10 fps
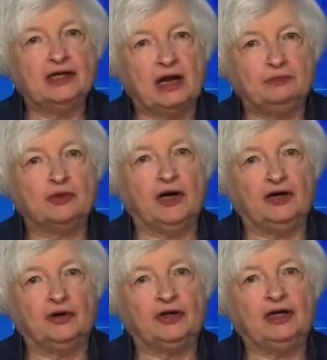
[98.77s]
top
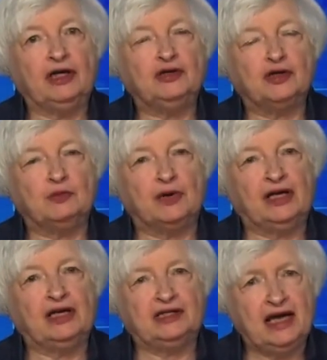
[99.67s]
priority to
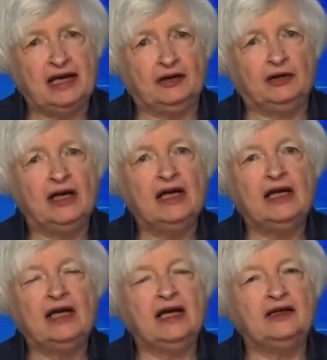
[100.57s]
bring it down.
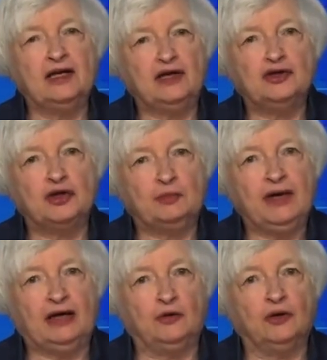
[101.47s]
And Chair
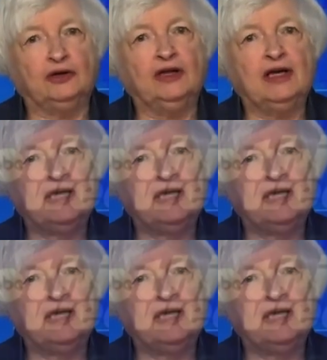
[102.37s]
Powell